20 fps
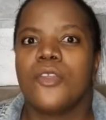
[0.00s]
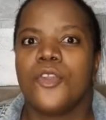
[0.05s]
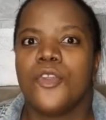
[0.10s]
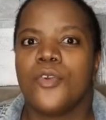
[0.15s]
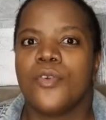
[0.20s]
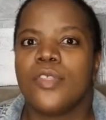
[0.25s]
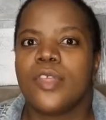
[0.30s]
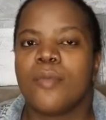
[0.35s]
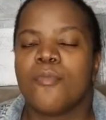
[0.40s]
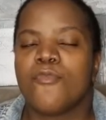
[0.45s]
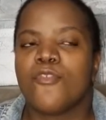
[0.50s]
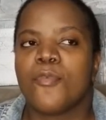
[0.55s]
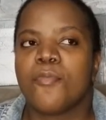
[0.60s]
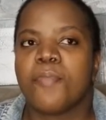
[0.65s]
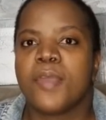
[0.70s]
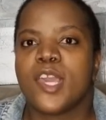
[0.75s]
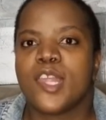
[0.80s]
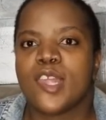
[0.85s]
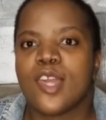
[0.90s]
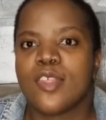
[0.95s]
you know, them
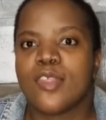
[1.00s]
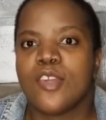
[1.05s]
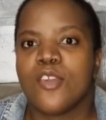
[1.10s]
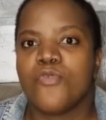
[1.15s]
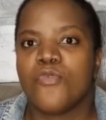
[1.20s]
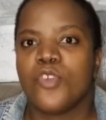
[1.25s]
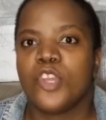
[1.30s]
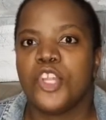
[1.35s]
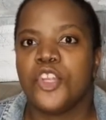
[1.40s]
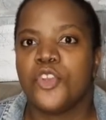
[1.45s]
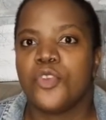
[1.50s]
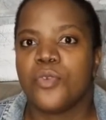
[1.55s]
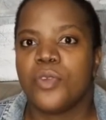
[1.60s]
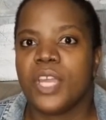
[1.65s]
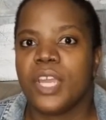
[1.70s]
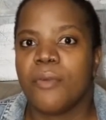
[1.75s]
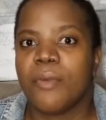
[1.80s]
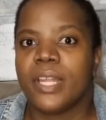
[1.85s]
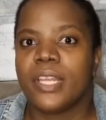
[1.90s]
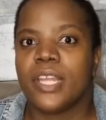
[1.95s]
from being successful in
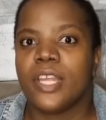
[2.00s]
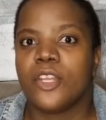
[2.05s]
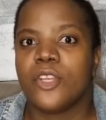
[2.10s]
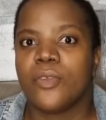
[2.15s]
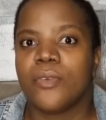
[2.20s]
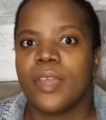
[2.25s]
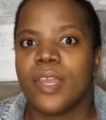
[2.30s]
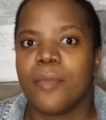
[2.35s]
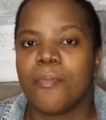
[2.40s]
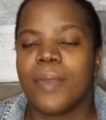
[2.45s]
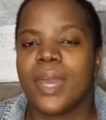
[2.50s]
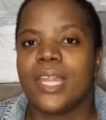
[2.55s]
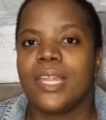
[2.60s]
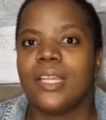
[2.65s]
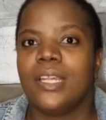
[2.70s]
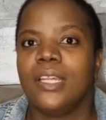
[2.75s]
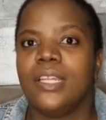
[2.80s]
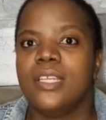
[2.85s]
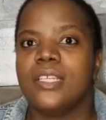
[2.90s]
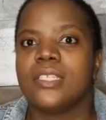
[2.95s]
doing what they're doing, but
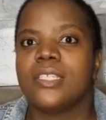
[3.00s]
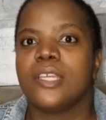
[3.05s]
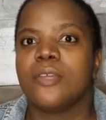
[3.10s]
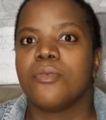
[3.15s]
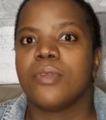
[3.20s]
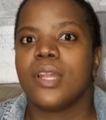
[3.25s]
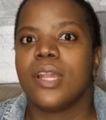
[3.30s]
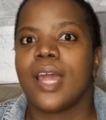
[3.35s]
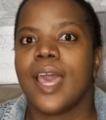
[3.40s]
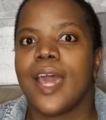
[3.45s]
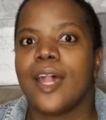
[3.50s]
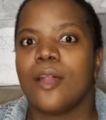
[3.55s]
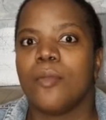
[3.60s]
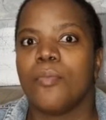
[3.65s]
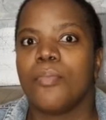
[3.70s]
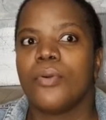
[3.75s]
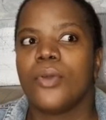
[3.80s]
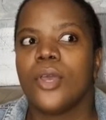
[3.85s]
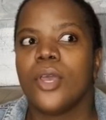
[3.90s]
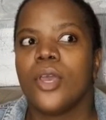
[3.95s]
at least it will
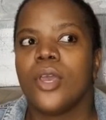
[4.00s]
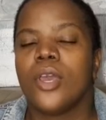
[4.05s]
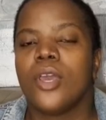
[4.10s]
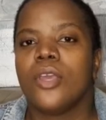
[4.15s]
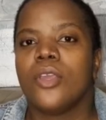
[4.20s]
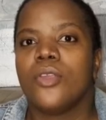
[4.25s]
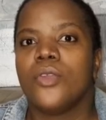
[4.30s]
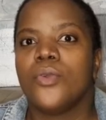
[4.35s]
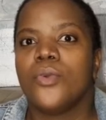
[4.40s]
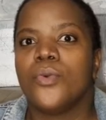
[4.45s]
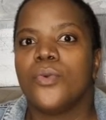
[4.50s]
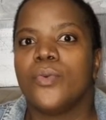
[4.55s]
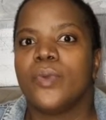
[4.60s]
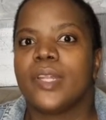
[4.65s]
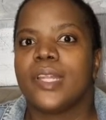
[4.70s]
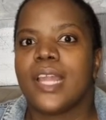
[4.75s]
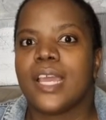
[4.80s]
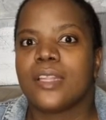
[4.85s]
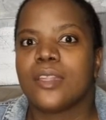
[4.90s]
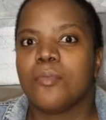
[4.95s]
help you
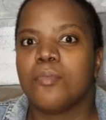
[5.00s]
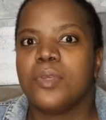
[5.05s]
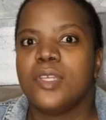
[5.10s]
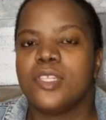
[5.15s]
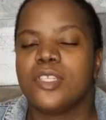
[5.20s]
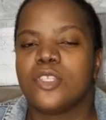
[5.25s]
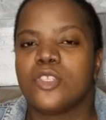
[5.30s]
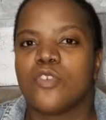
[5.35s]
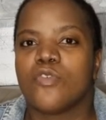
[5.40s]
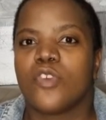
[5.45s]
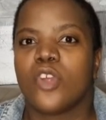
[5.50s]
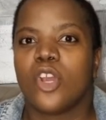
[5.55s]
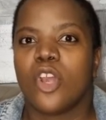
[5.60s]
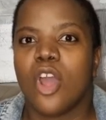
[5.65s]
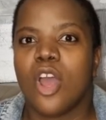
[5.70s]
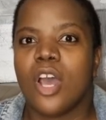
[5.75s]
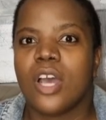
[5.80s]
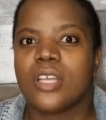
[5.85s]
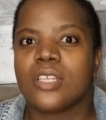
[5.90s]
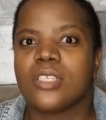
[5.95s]
with, like, the pieces of
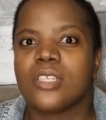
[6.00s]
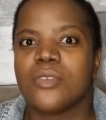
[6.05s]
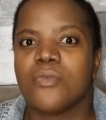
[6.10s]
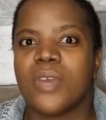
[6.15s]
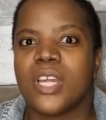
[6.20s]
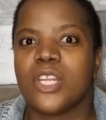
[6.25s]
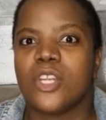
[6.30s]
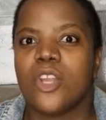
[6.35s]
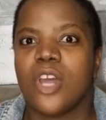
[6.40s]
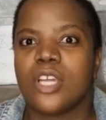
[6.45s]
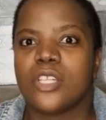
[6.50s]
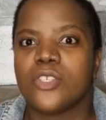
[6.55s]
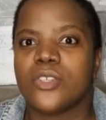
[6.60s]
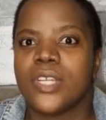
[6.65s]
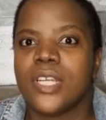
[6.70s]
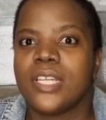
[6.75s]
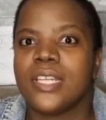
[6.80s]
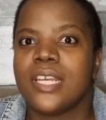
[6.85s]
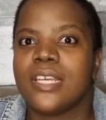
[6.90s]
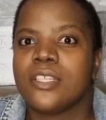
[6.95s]
glass and whatnot,
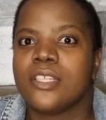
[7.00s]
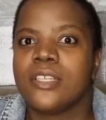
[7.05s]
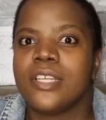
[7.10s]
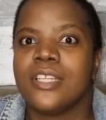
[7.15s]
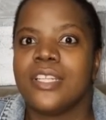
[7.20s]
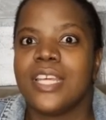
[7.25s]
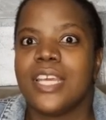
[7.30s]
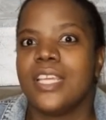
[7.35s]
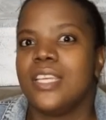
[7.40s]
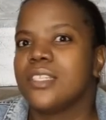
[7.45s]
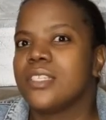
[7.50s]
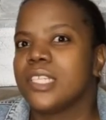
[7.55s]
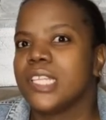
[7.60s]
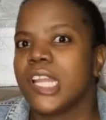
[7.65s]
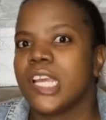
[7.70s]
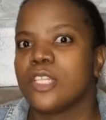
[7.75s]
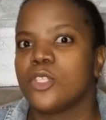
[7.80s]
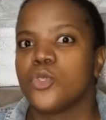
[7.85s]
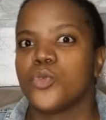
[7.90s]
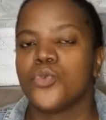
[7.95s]
so that there
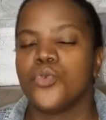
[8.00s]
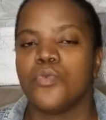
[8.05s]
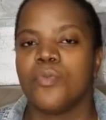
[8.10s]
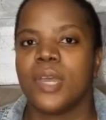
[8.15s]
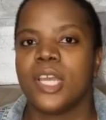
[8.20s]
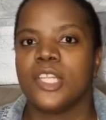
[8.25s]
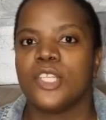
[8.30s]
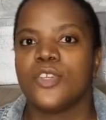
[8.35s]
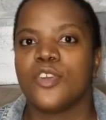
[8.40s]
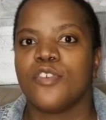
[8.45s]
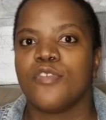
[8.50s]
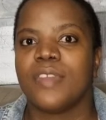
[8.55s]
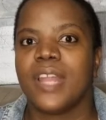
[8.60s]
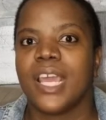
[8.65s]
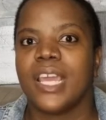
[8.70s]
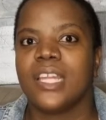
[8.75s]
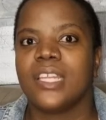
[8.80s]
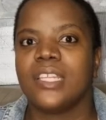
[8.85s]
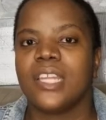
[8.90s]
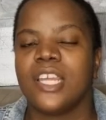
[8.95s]
isn't, like, too much of,
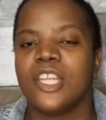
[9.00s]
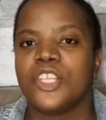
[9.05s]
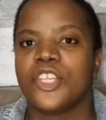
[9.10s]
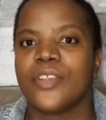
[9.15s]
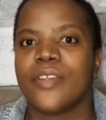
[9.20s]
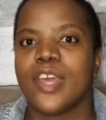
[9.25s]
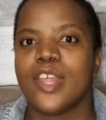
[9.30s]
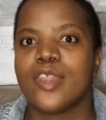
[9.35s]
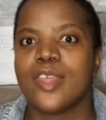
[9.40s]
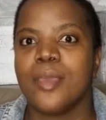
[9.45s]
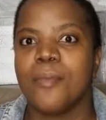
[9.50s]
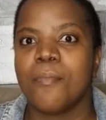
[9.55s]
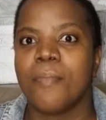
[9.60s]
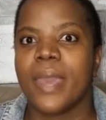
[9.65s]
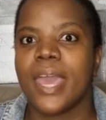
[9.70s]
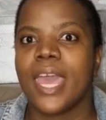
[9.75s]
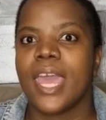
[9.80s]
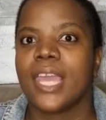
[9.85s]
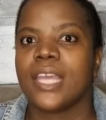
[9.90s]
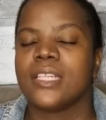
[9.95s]
like, a dangerous
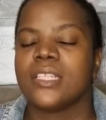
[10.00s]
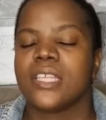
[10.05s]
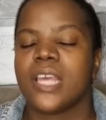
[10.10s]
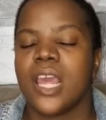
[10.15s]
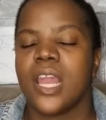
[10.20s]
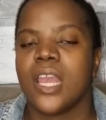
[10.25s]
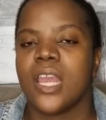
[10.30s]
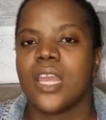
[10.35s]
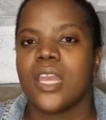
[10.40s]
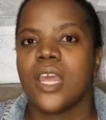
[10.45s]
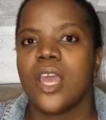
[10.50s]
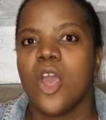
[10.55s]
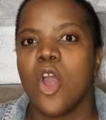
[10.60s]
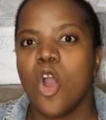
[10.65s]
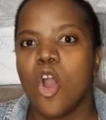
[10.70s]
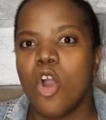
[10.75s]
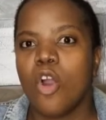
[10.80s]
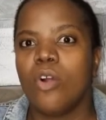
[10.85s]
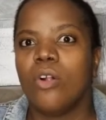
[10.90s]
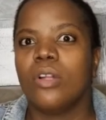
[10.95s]
impact and
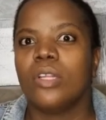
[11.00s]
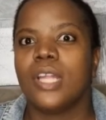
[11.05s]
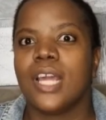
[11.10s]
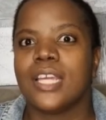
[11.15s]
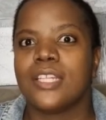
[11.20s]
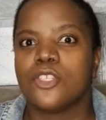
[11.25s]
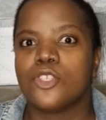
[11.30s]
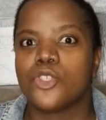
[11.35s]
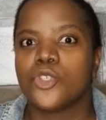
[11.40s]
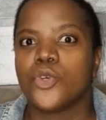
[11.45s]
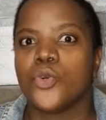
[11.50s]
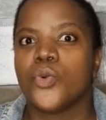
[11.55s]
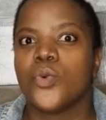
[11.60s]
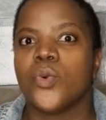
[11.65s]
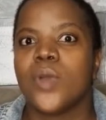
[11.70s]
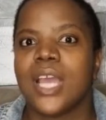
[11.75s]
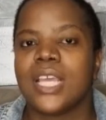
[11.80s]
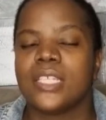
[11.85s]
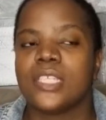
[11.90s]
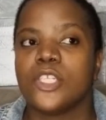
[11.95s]
all that.
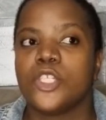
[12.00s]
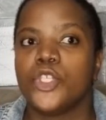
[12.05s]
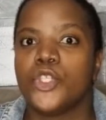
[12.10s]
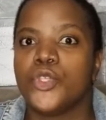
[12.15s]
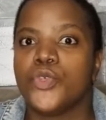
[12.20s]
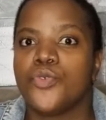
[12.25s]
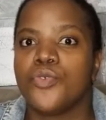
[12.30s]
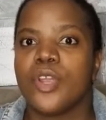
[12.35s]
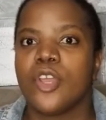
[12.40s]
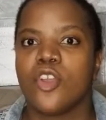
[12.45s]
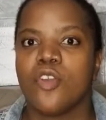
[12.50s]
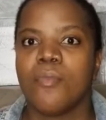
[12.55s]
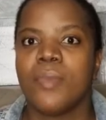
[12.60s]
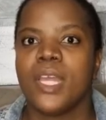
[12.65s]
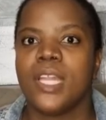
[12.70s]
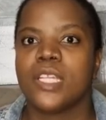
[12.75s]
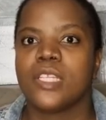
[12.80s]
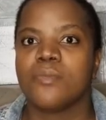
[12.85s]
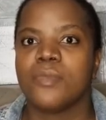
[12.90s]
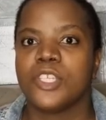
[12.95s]
So I still do
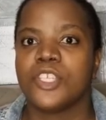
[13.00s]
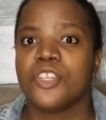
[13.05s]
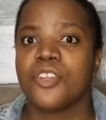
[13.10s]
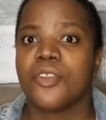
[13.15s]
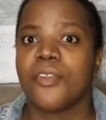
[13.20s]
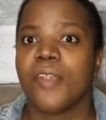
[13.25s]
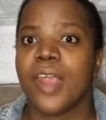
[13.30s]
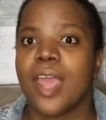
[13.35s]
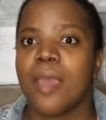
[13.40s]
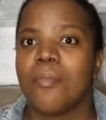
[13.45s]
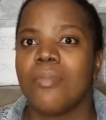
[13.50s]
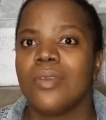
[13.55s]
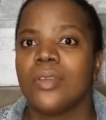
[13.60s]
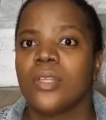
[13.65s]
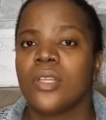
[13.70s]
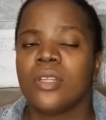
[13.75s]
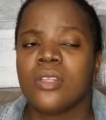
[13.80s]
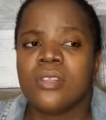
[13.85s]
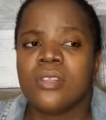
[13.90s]
recommend smash and grab.